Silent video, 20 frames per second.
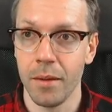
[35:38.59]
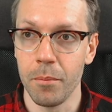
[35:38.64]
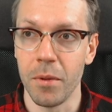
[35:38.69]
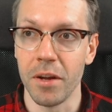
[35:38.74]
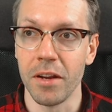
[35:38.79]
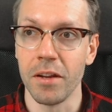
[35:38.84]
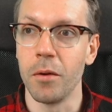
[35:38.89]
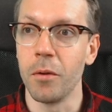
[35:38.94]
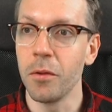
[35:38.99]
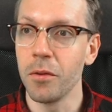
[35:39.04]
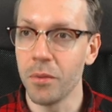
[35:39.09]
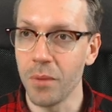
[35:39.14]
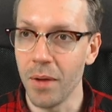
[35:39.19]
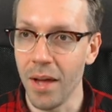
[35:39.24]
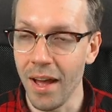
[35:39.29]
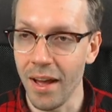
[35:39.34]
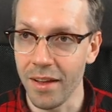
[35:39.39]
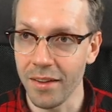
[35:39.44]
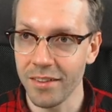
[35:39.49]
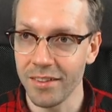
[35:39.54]
But it also
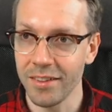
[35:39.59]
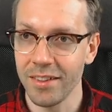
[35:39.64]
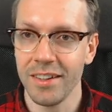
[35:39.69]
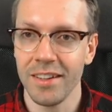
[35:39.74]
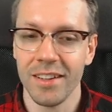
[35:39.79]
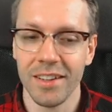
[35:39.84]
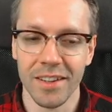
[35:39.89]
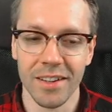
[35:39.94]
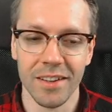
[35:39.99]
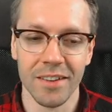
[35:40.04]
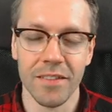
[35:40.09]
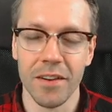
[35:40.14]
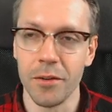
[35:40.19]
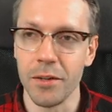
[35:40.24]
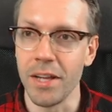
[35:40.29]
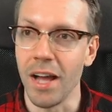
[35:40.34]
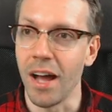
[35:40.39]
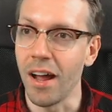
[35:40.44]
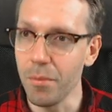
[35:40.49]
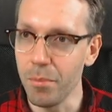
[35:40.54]
has a
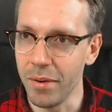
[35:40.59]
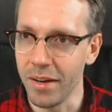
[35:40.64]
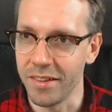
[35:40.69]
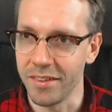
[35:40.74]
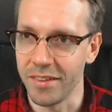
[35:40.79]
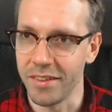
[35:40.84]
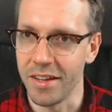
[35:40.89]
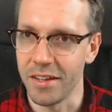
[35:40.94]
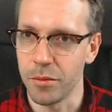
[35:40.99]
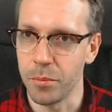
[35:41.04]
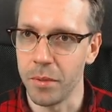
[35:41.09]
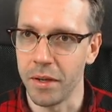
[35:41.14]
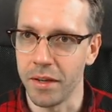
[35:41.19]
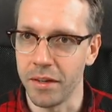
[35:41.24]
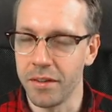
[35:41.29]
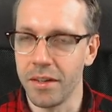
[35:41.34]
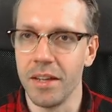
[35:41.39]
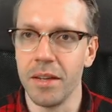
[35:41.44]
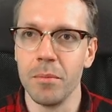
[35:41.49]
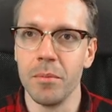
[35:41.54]
very unpleasant
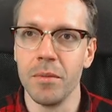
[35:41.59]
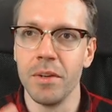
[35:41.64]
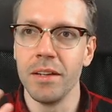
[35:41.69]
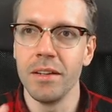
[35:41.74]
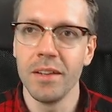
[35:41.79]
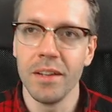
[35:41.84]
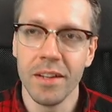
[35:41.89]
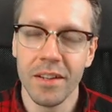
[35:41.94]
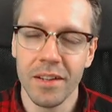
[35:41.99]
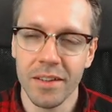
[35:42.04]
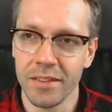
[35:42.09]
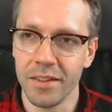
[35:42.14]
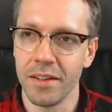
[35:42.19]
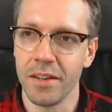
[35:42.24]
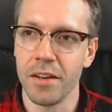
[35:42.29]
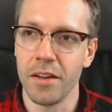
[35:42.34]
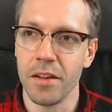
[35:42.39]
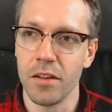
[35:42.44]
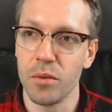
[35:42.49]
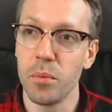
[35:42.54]
aspect, namely that
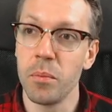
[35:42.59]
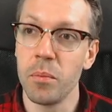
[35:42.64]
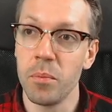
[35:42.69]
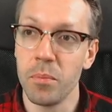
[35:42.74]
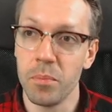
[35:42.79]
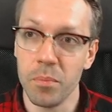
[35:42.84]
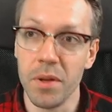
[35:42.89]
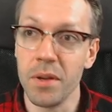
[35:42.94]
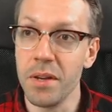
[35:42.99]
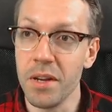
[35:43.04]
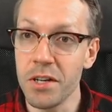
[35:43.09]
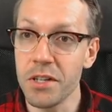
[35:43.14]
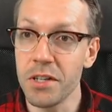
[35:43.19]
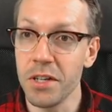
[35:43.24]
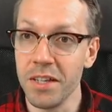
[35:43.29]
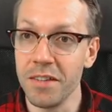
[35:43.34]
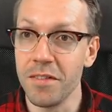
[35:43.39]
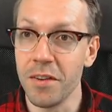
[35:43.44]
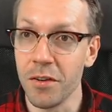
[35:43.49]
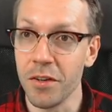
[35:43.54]
it is
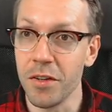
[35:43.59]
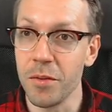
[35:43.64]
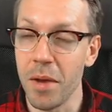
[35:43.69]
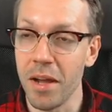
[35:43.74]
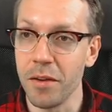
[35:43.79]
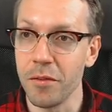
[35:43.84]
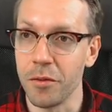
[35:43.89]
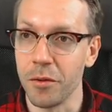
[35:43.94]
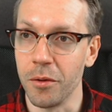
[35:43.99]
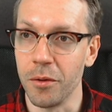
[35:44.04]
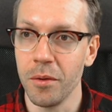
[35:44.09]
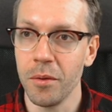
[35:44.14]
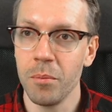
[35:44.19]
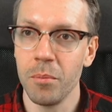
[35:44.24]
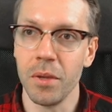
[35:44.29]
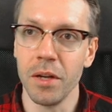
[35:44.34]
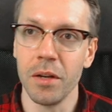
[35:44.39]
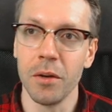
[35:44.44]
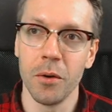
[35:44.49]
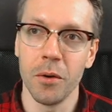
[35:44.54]
initially very painful,
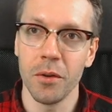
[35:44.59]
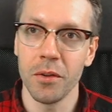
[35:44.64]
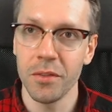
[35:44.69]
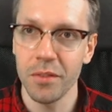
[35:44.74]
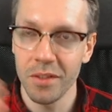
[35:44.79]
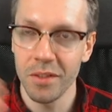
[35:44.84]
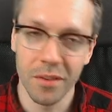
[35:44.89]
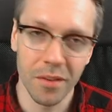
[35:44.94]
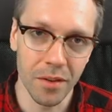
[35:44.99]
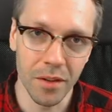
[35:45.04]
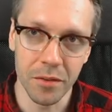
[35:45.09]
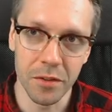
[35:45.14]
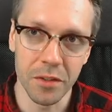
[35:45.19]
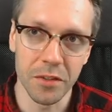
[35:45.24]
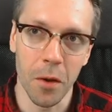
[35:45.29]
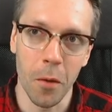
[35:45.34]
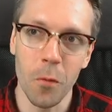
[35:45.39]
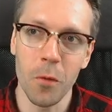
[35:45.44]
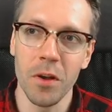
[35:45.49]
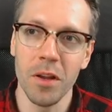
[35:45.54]
because there is
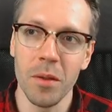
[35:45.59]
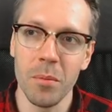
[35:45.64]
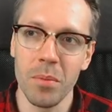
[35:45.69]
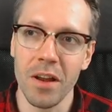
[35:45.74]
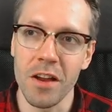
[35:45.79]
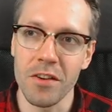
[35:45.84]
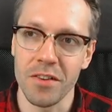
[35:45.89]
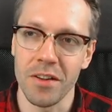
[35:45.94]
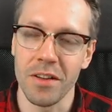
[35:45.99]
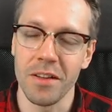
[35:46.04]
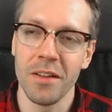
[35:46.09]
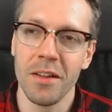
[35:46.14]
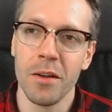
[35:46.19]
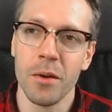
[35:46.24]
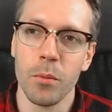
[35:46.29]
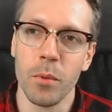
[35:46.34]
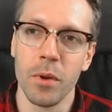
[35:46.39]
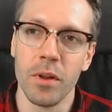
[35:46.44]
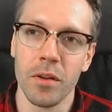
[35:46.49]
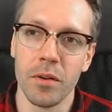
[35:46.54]
only pleasure
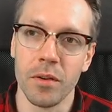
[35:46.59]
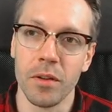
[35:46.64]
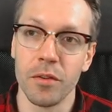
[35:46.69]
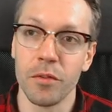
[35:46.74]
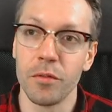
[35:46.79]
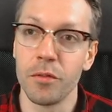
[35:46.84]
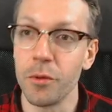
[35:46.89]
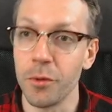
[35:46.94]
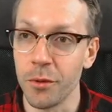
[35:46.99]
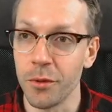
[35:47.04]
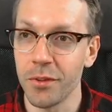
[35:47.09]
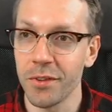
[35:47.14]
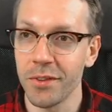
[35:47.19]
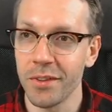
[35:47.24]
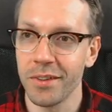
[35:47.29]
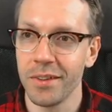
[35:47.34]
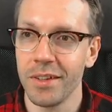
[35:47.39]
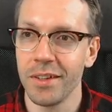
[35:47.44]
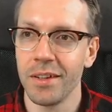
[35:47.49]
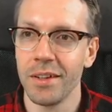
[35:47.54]
when there is first
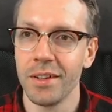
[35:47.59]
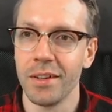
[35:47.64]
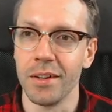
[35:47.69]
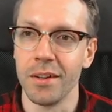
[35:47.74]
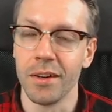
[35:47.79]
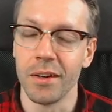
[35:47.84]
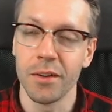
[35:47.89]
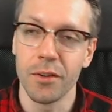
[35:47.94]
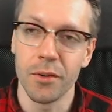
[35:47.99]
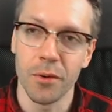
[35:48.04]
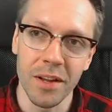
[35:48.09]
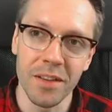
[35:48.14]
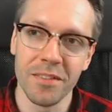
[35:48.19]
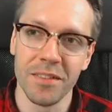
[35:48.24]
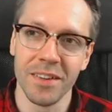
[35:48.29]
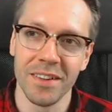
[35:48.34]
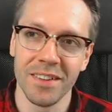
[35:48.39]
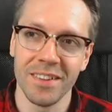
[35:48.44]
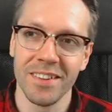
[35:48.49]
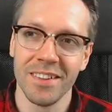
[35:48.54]
a
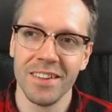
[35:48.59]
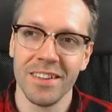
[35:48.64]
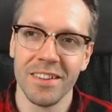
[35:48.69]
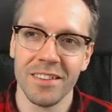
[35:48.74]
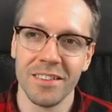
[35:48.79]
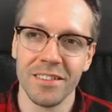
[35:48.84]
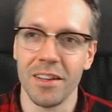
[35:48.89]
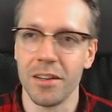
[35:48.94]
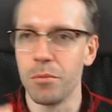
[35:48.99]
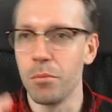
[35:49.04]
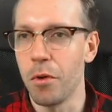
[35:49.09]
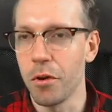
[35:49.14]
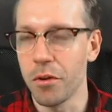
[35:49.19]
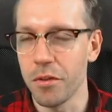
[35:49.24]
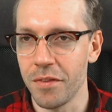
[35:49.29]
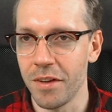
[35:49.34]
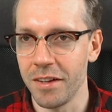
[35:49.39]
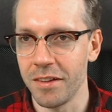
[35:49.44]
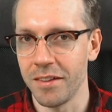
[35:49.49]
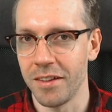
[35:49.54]
craving that
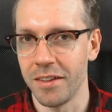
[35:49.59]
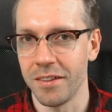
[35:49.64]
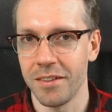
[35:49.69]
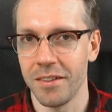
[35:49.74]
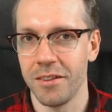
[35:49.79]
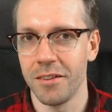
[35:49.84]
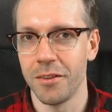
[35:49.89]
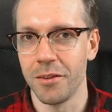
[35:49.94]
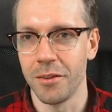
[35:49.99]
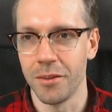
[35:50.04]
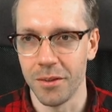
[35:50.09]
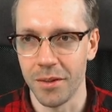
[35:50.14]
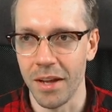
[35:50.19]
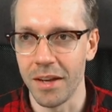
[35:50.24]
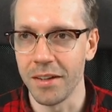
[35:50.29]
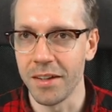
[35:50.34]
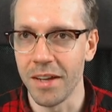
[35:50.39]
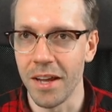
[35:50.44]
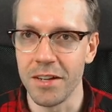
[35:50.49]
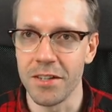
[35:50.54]
motivates us to
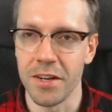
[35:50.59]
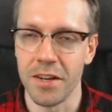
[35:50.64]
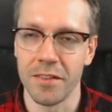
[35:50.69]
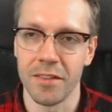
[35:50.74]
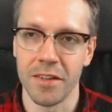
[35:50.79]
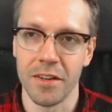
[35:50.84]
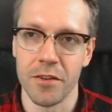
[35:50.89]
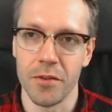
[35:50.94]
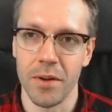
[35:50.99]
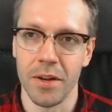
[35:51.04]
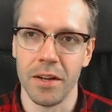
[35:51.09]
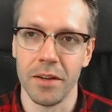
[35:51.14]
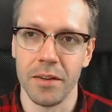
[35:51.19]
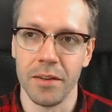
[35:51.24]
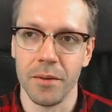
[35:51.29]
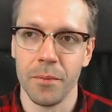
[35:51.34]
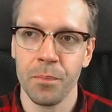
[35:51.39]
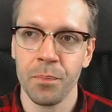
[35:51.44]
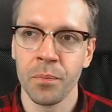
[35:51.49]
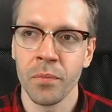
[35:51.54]
engage in sensuality.